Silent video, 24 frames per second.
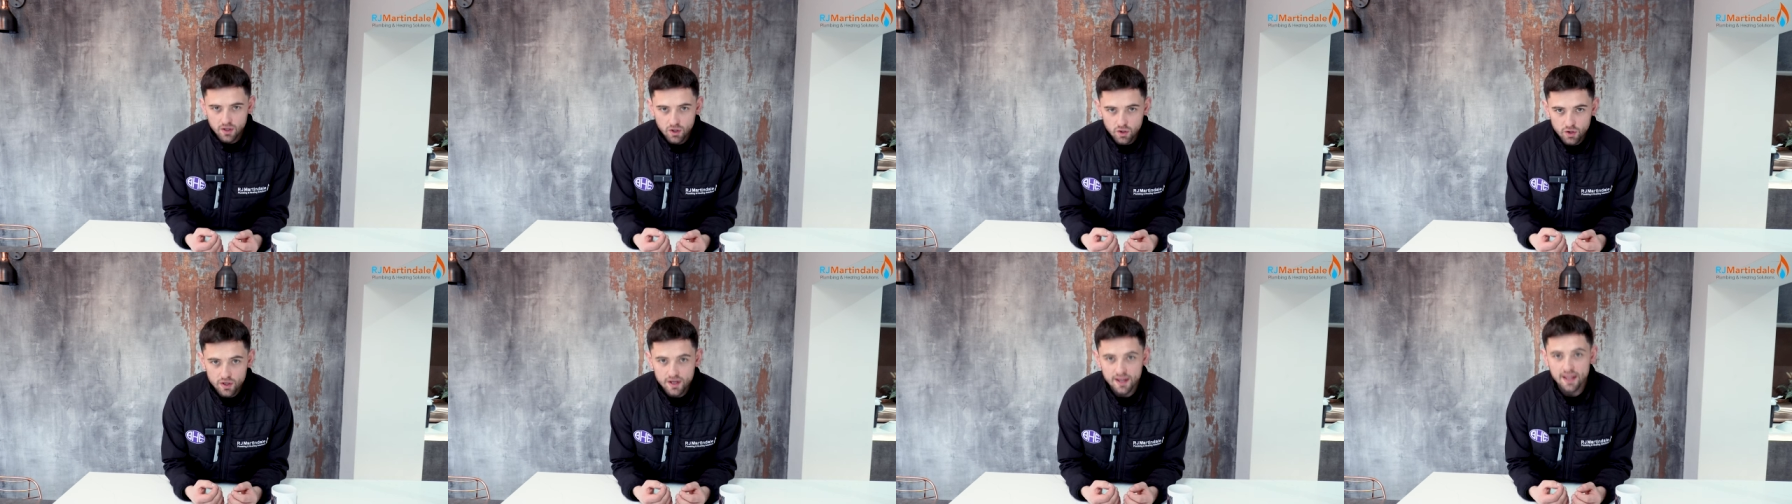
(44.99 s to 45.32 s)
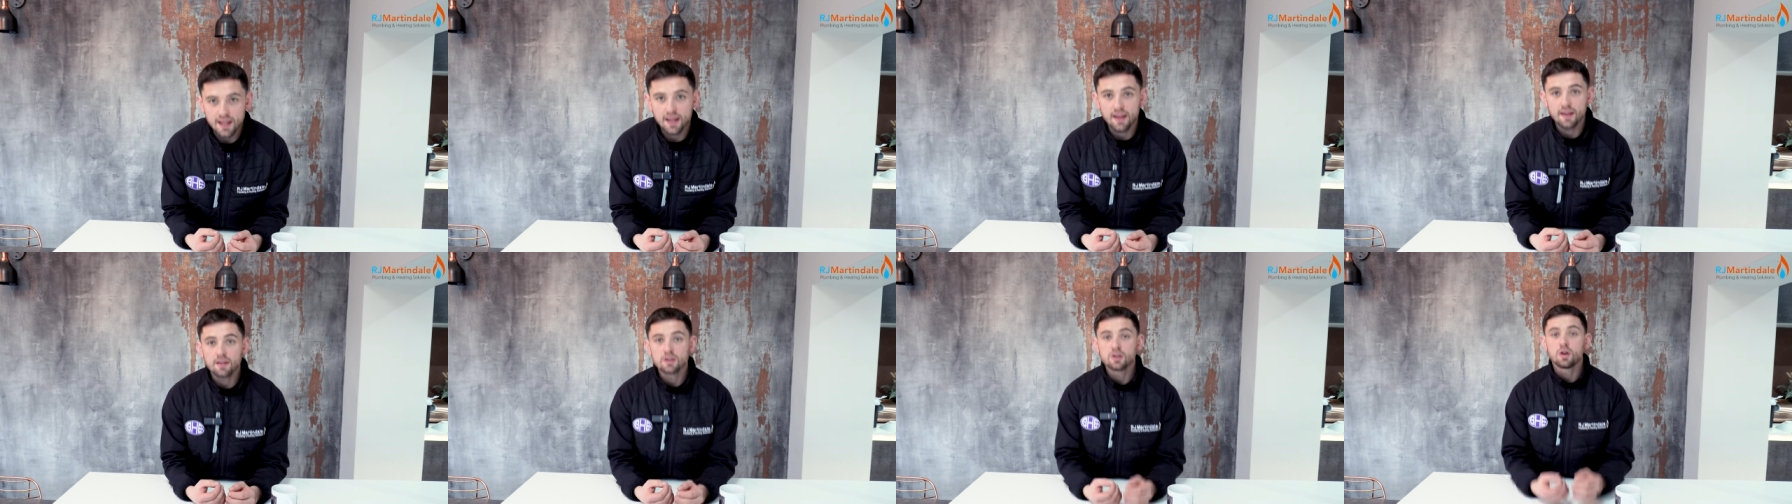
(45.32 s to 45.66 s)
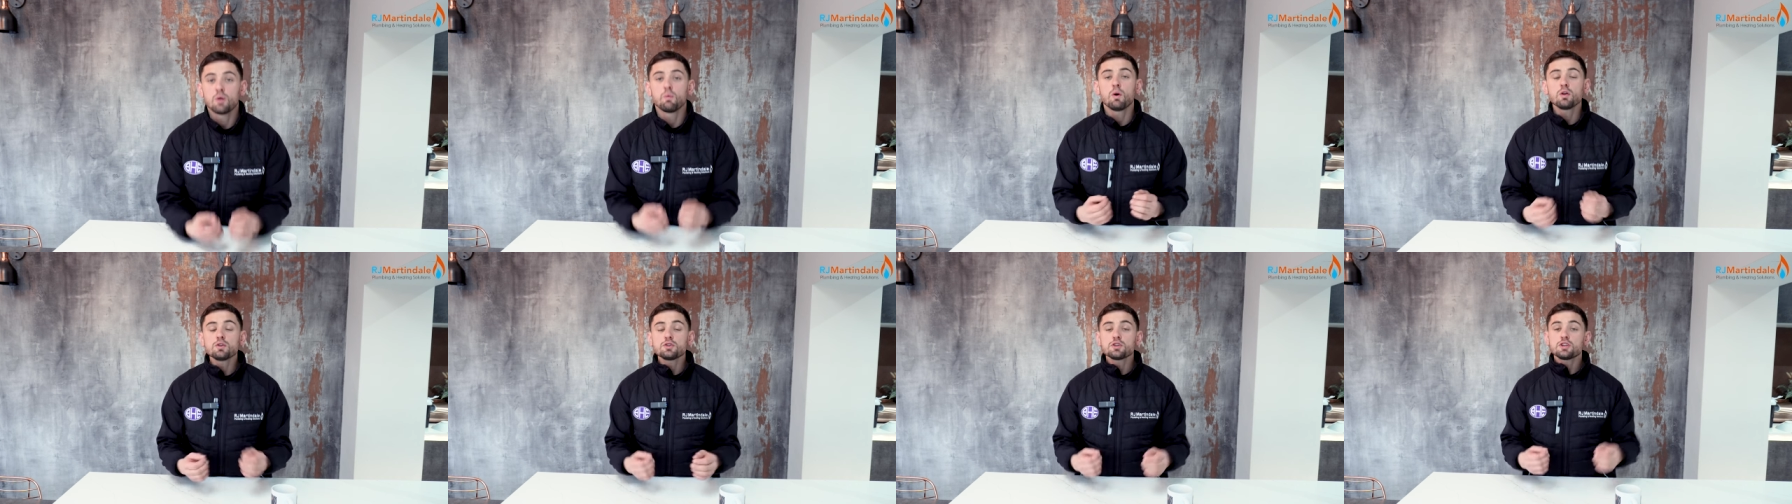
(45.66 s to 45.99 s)
Okay,
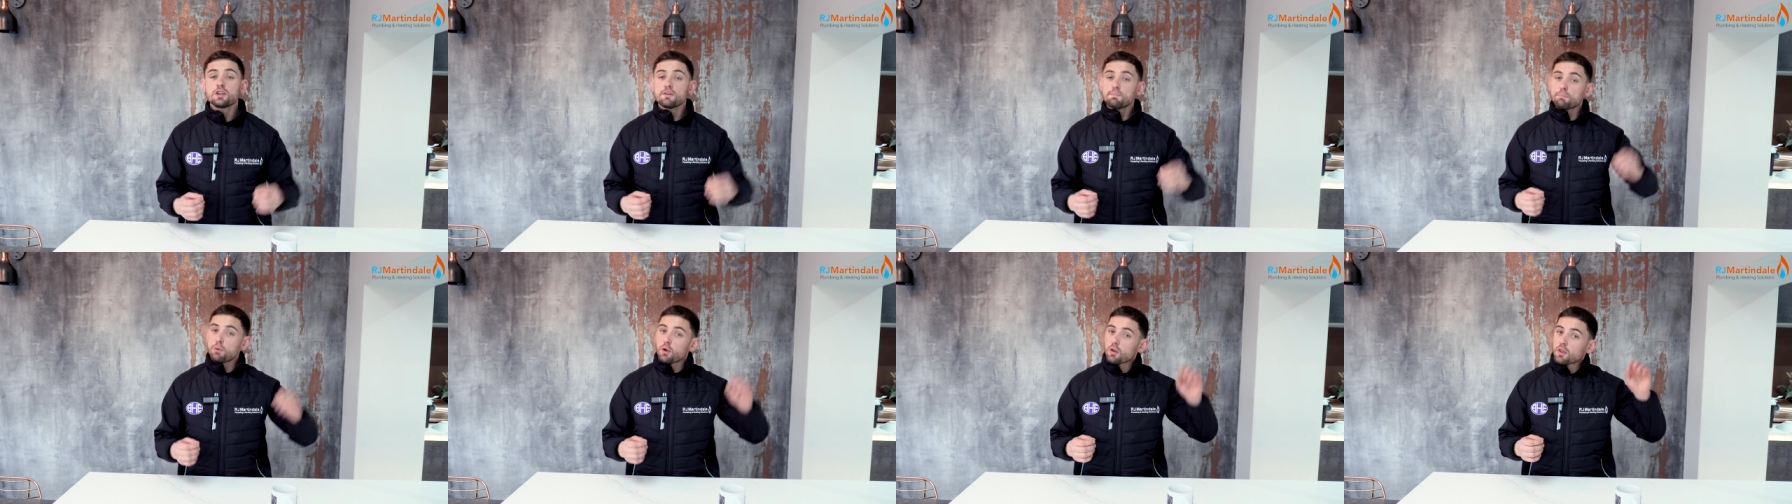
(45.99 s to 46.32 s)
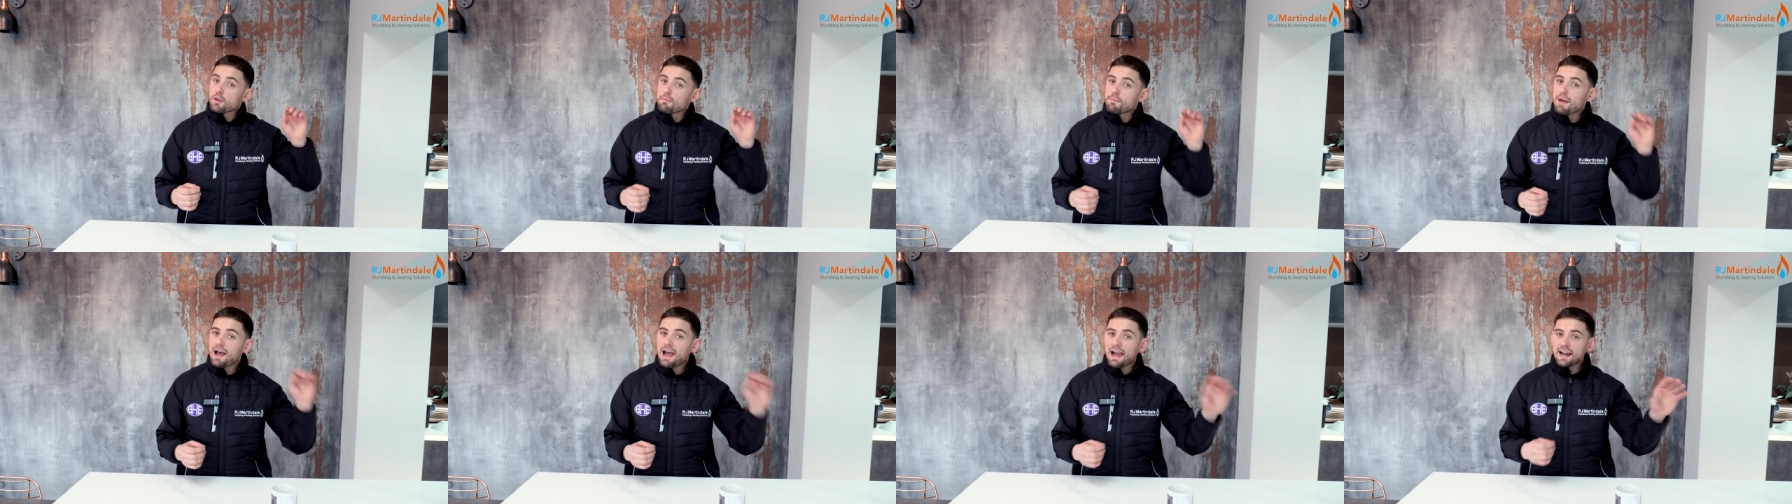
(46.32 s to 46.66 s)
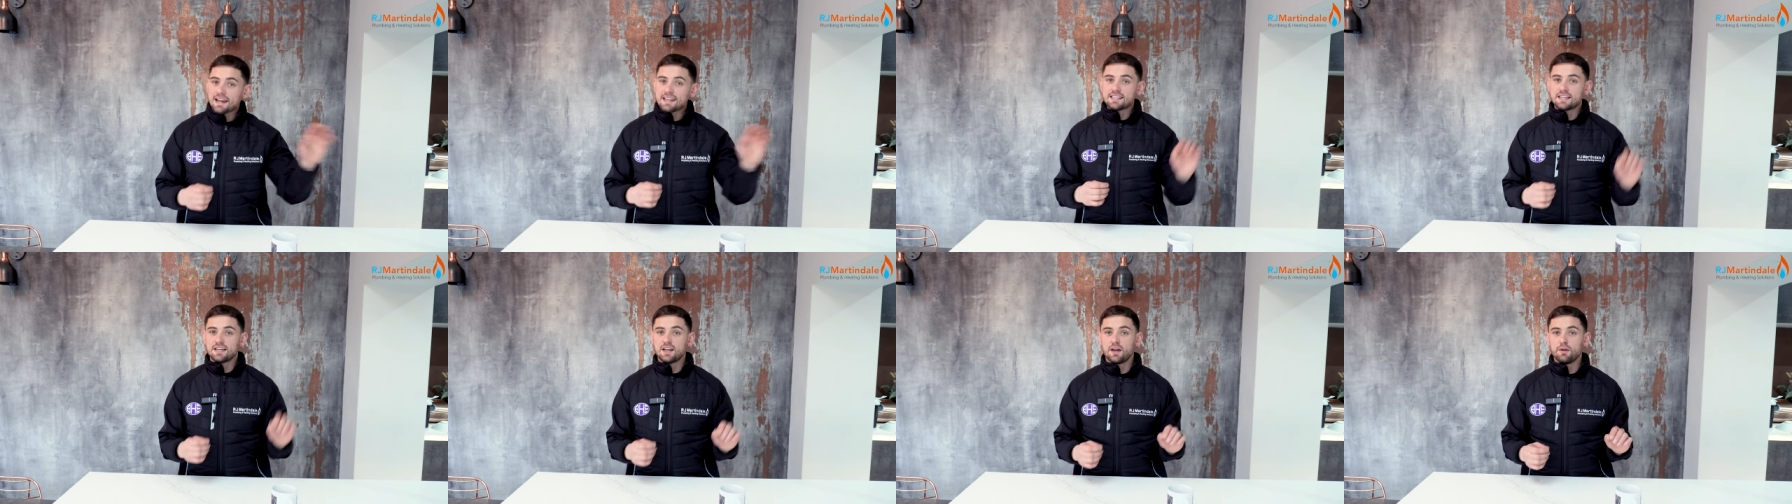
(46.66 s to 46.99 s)
once you put the
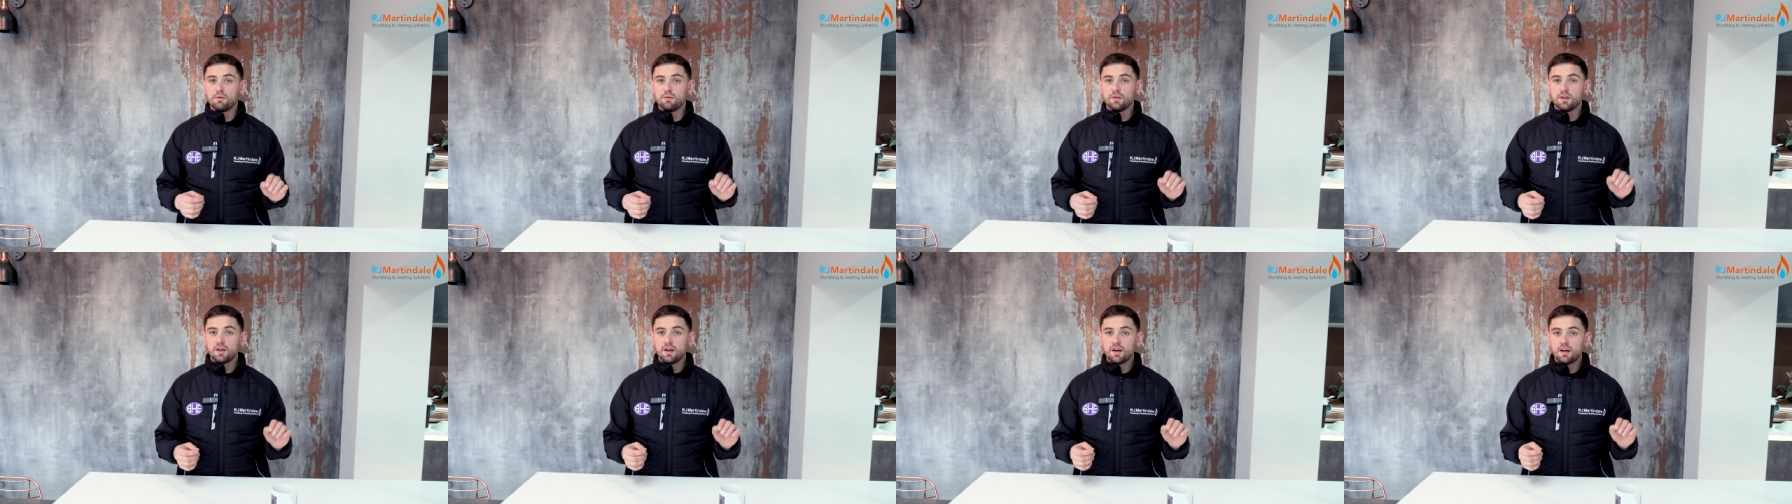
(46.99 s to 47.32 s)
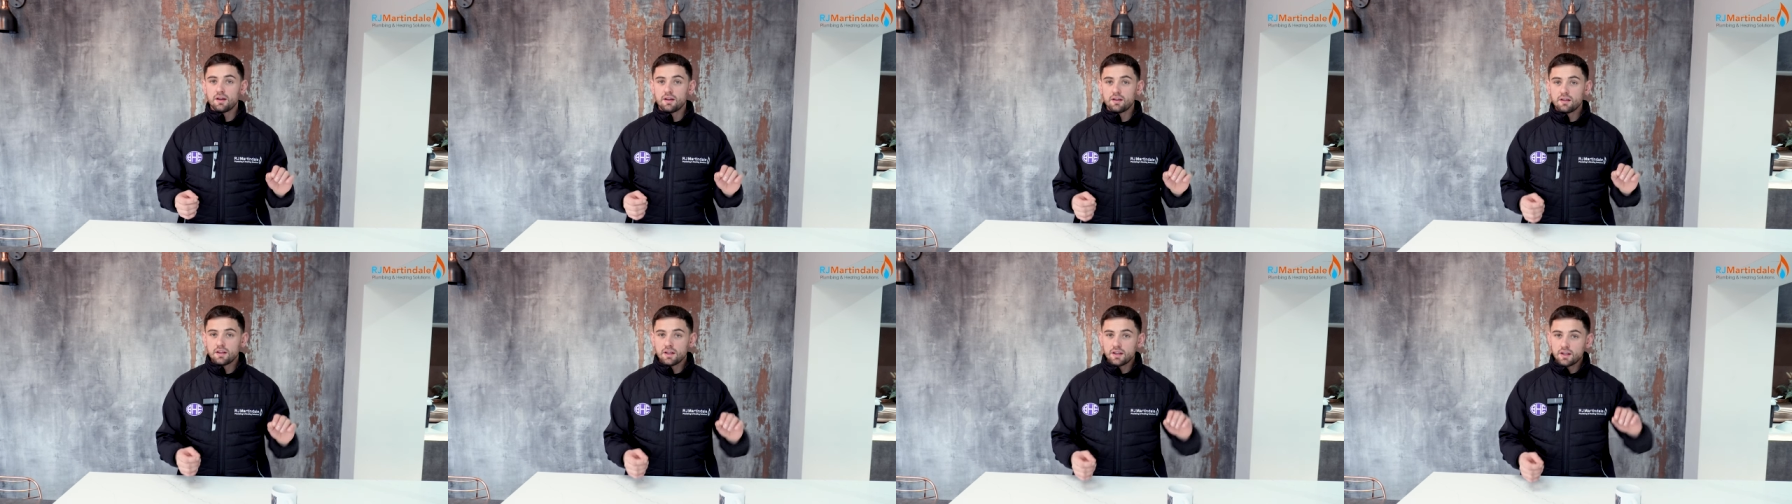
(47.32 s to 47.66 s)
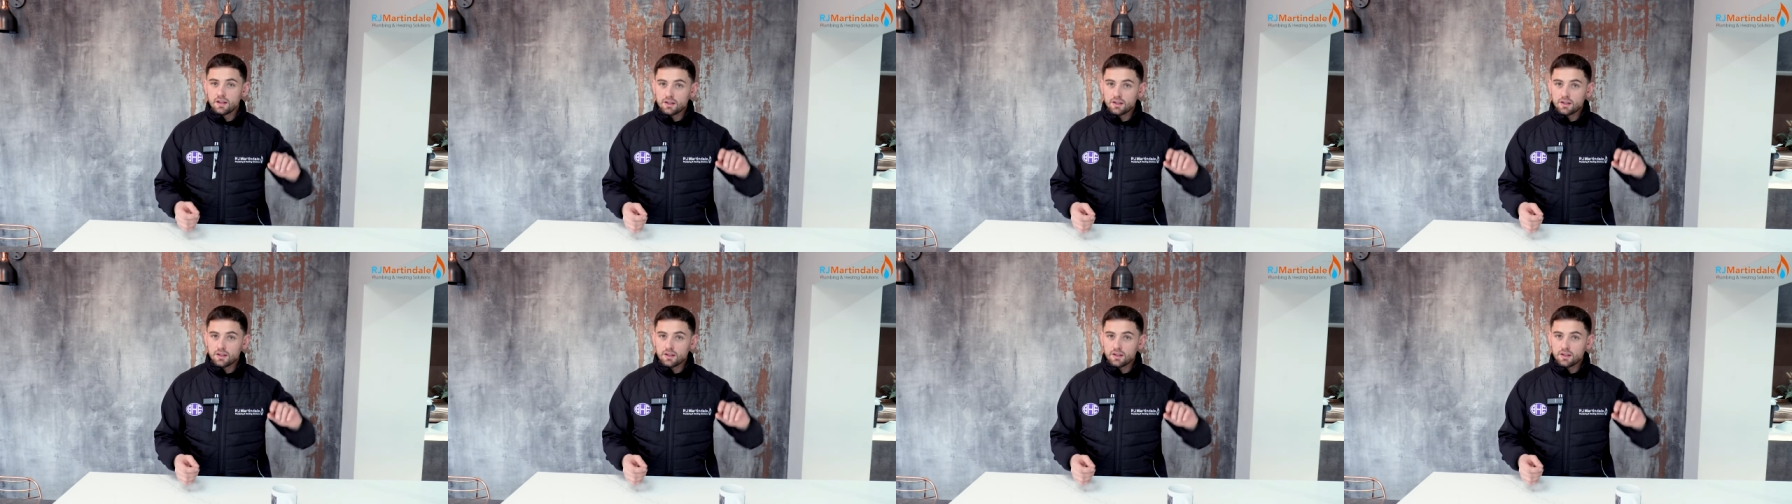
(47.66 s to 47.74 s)
marketing out there,